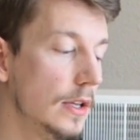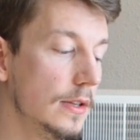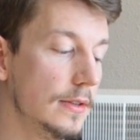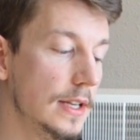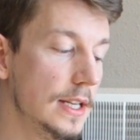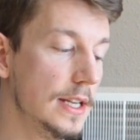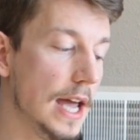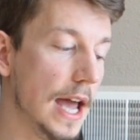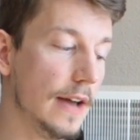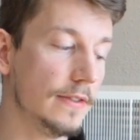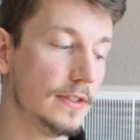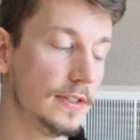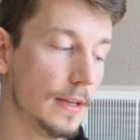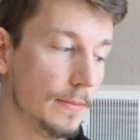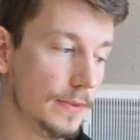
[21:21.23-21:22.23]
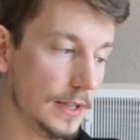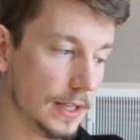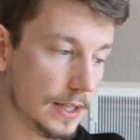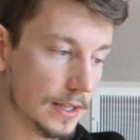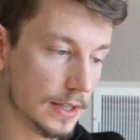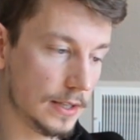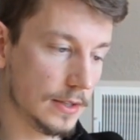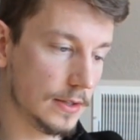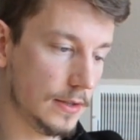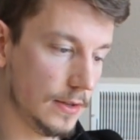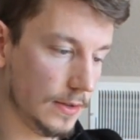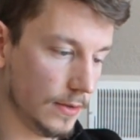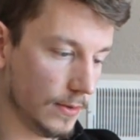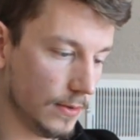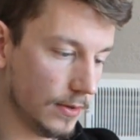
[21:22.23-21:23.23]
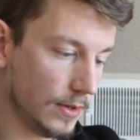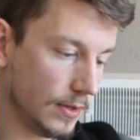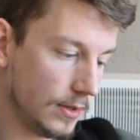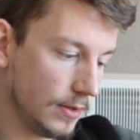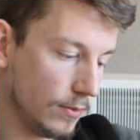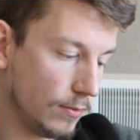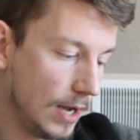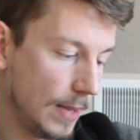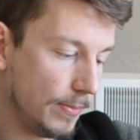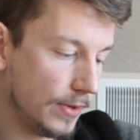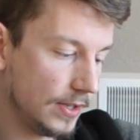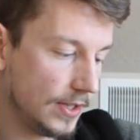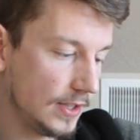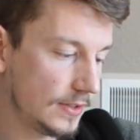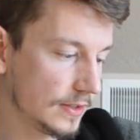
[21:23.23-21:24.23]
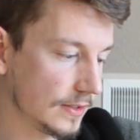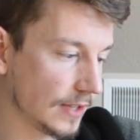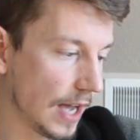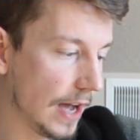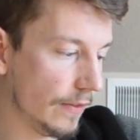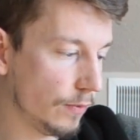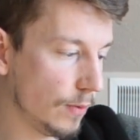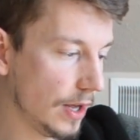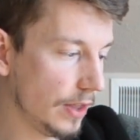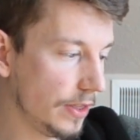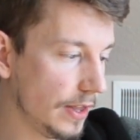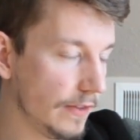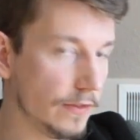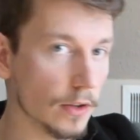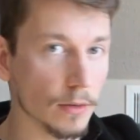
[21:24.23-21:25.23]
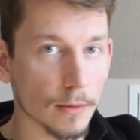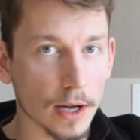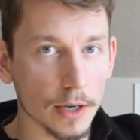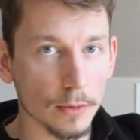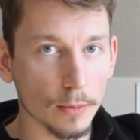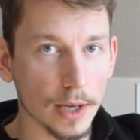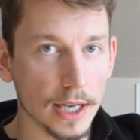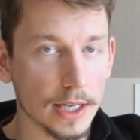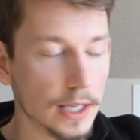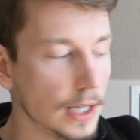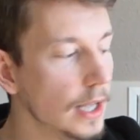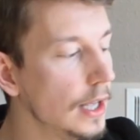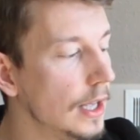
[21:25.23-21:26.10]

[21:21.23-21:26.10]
you need to have something to wipe your discs off with if you want to win.